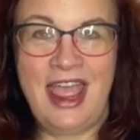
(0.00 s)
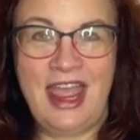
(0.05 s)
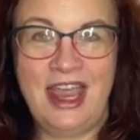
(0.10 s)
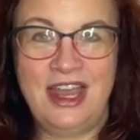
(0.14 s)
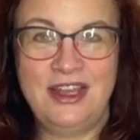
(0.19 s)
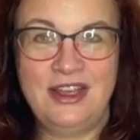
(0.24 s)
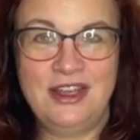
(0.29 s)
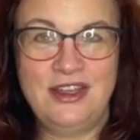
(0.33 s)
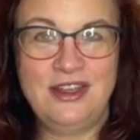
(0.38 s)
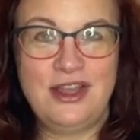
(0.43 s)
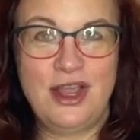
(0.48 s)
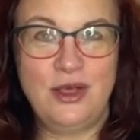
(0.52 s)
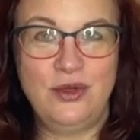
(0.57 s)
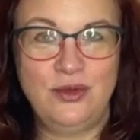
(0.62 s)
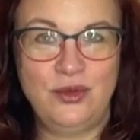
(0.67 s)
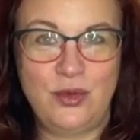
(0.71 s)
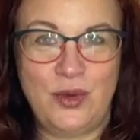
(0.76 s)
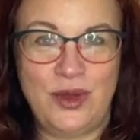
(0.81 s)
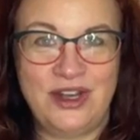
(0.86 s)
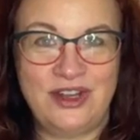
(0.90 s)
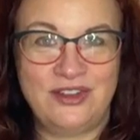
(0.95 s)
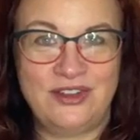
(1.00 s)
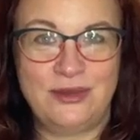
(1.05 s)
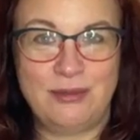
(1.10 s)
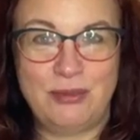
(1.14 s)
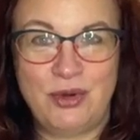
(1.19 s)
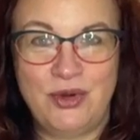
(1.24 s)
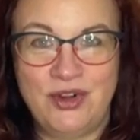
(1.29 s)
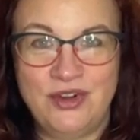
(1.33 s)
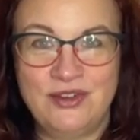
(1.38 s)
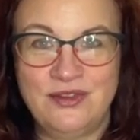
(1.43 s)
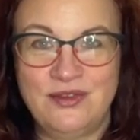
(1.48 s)
And it knows what is
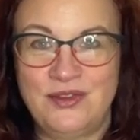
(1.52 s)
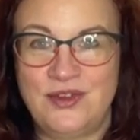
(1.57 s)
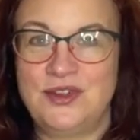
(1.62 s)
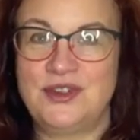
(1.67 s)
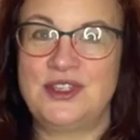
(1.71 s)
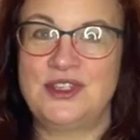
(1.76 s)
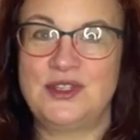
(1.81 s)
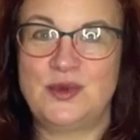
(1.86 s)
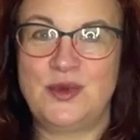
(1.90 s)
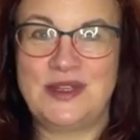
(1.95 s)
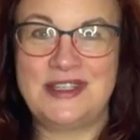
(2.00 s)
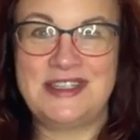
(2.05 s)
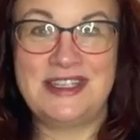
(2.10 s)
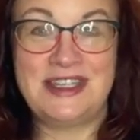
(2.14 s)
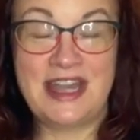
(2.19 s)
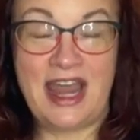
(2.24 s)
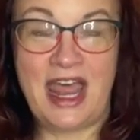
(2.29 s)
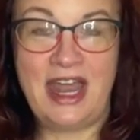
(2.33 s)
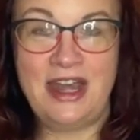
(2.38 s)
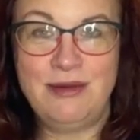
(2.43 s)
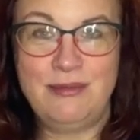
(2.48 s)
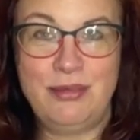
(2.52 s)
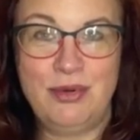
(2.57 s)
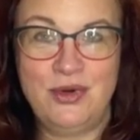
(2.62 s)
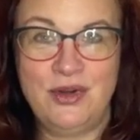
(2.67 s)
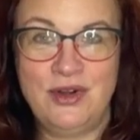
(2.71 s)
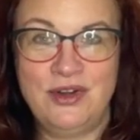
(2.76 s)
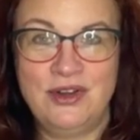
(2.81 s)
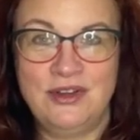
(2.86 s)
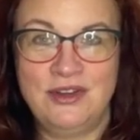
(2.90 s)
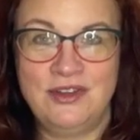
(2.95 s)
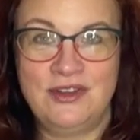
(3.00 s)
important versus what's not
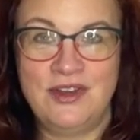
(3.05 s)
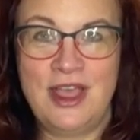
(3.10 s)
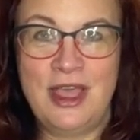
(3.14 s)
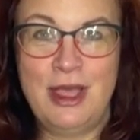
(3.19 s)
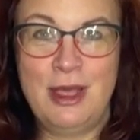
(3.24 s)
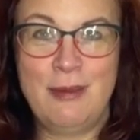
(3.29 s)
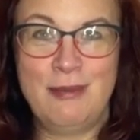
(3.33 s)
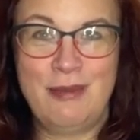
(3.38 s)
important